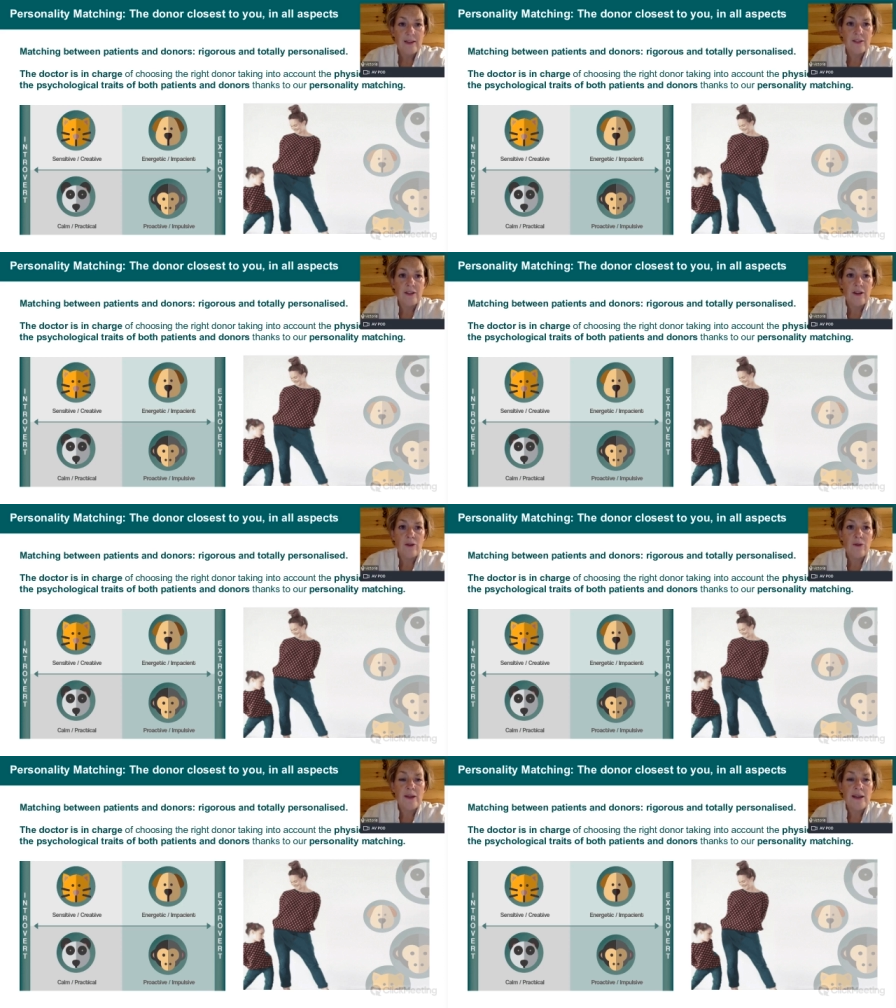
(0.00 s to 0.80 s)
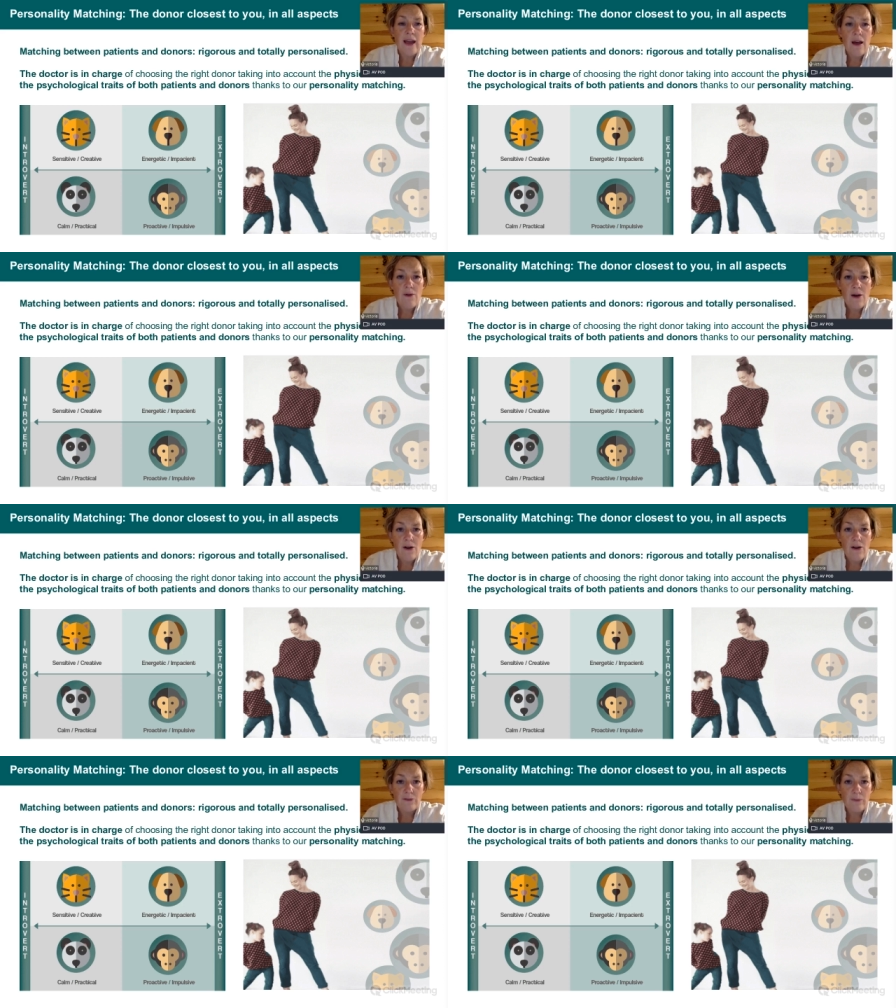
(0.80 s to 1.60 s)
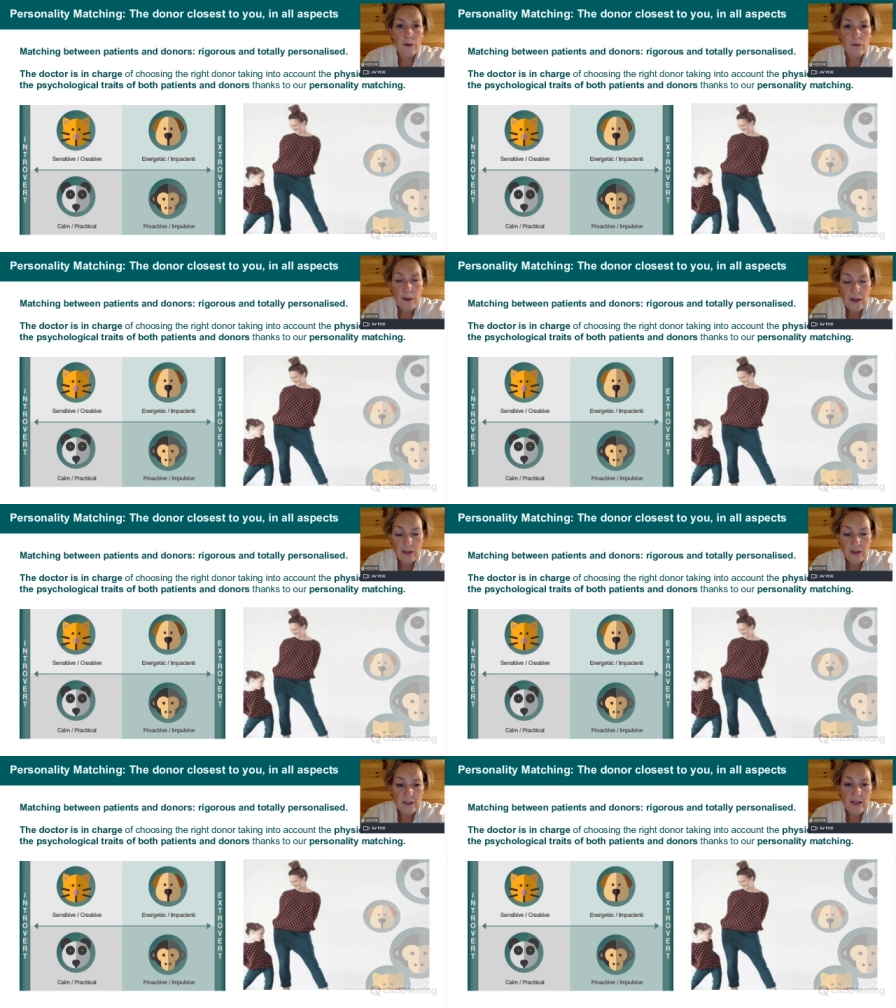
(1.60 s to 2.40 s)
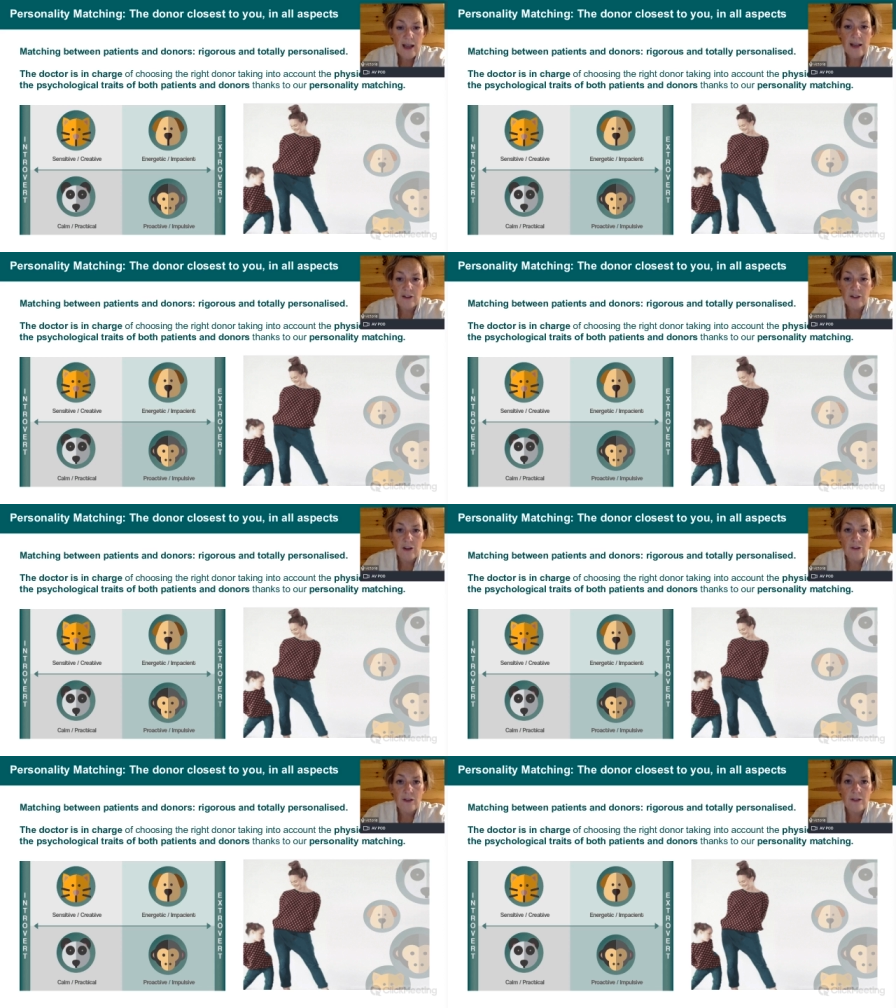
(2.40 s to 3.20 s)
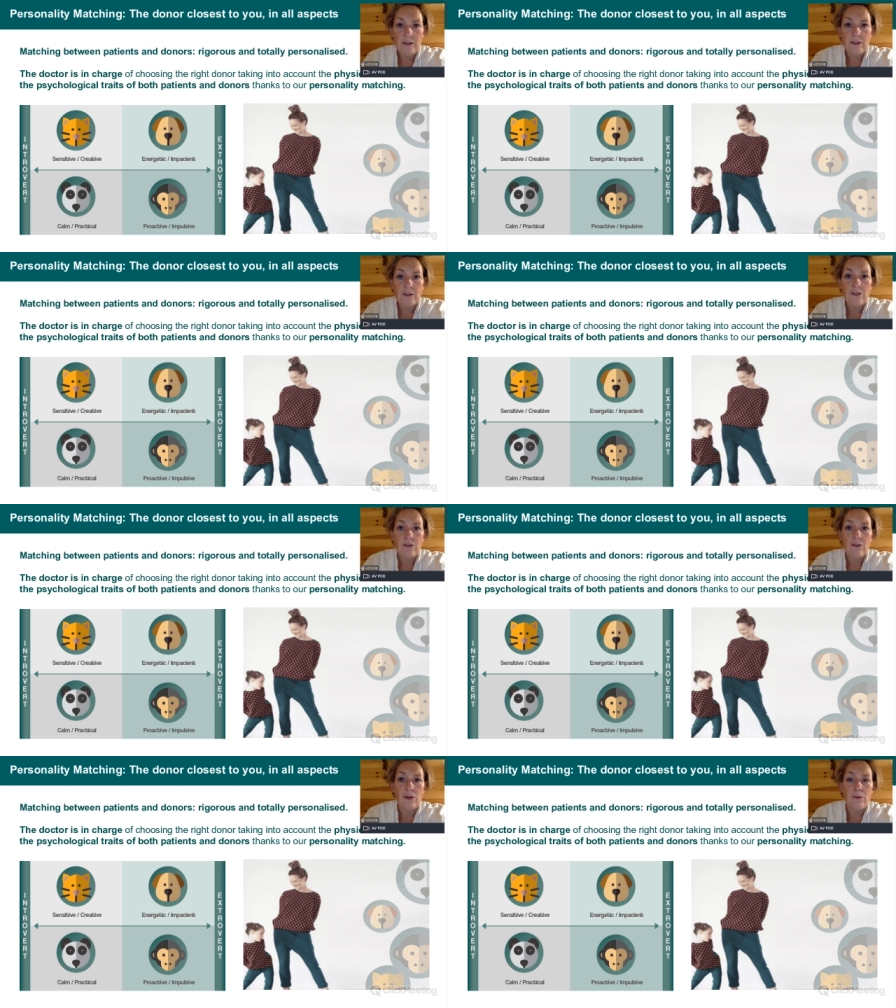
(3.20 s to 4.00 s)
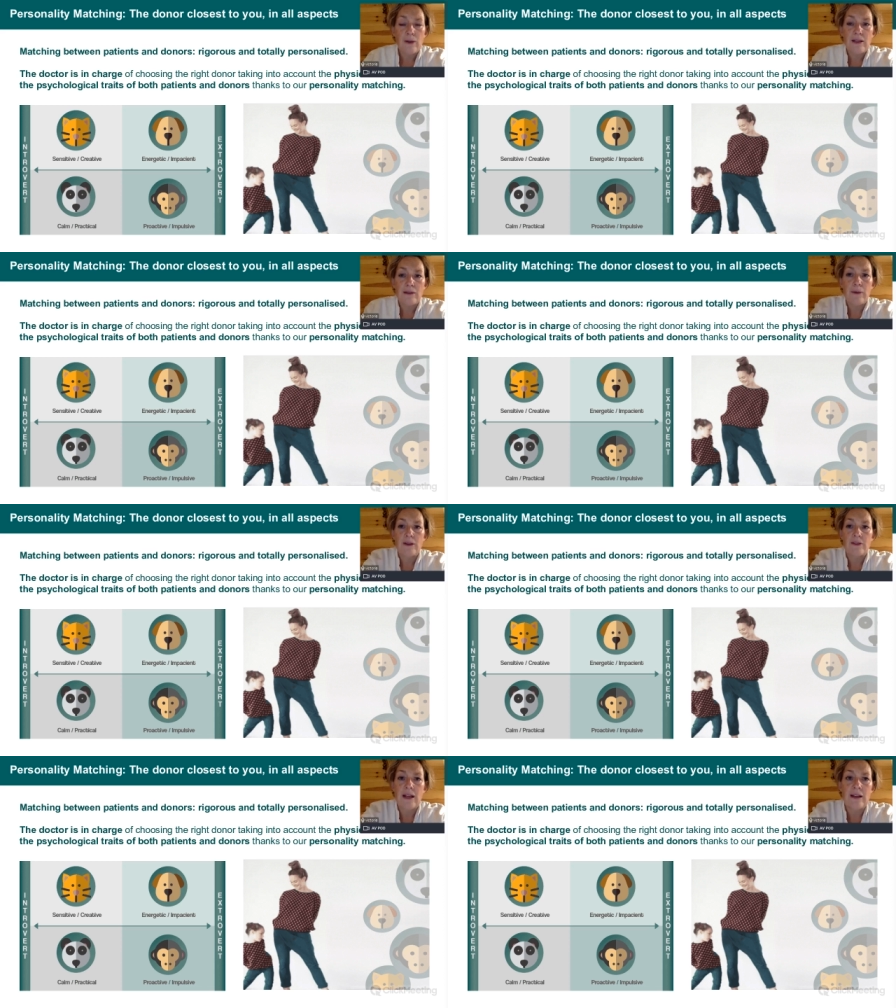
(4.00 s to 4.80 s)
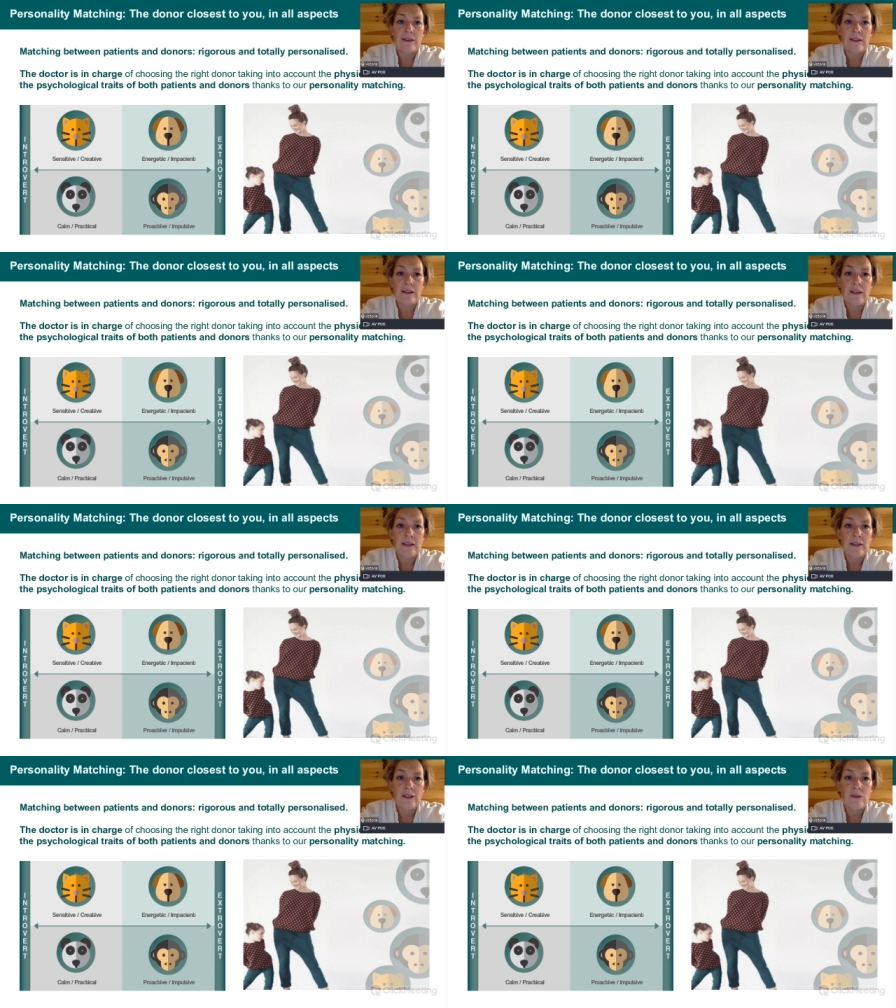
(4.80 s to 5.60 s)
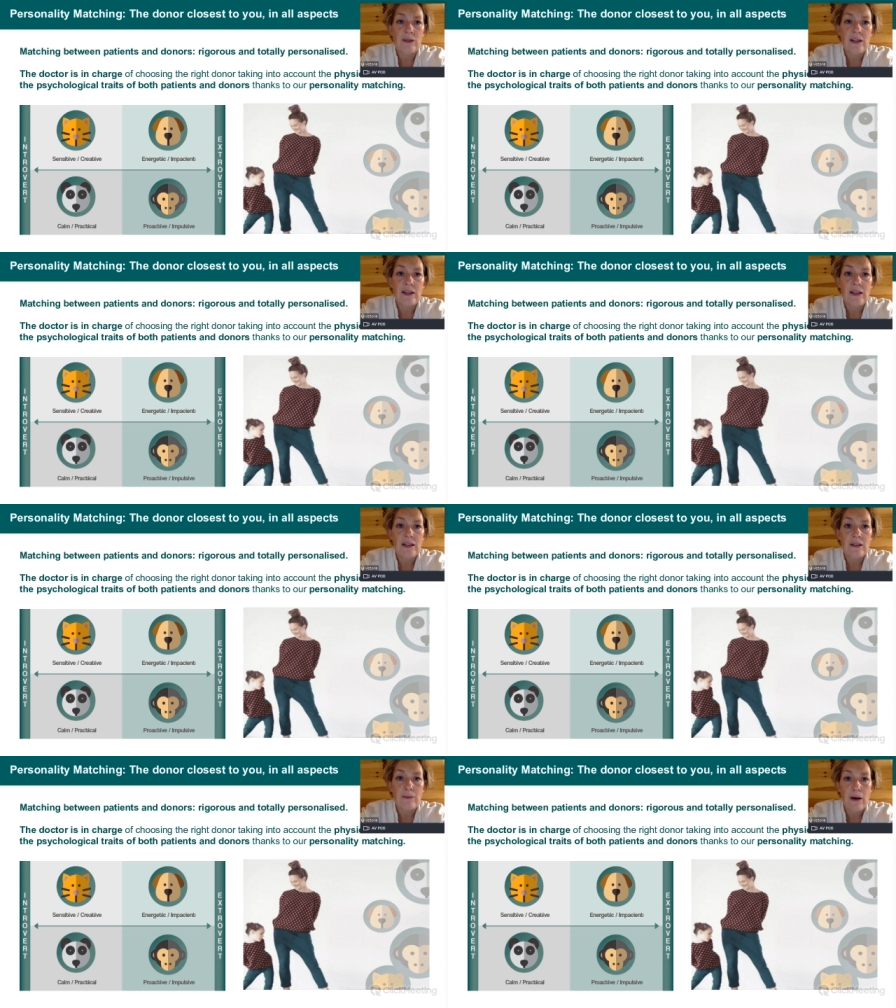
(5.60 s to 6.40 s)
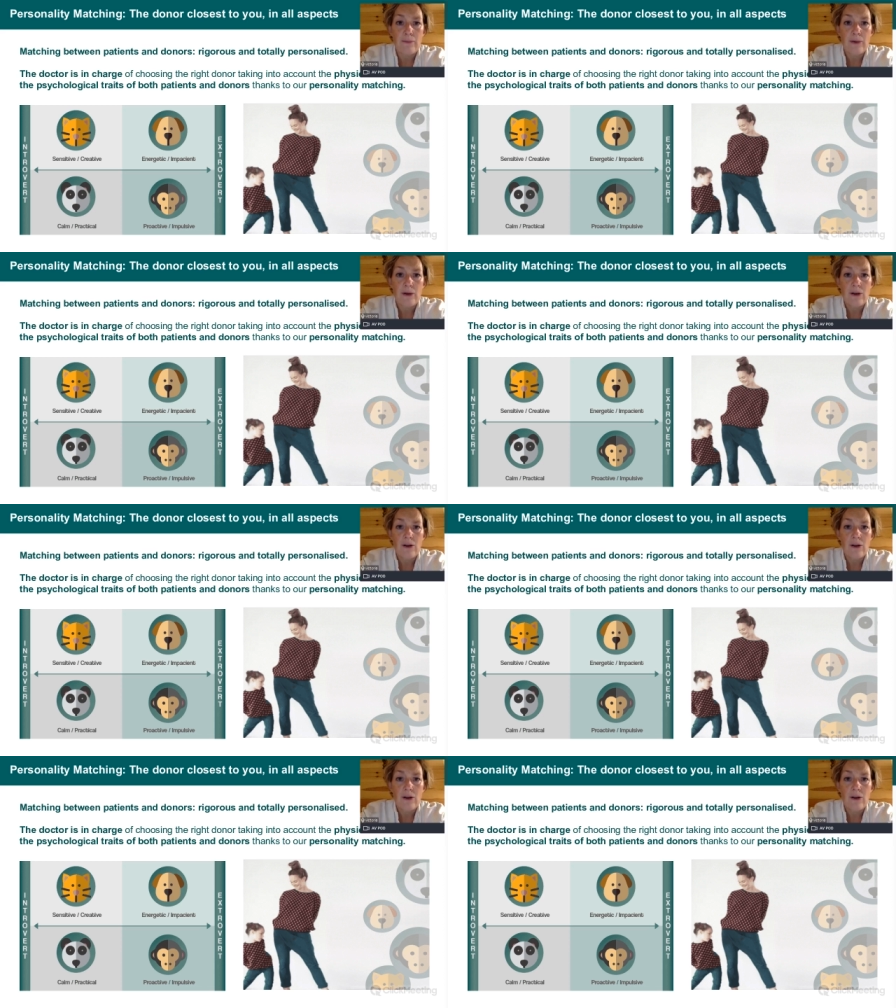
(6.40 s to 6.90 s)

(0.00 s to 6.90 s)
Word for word: So we now ask both patients and donors to complete a personality test so we can link them up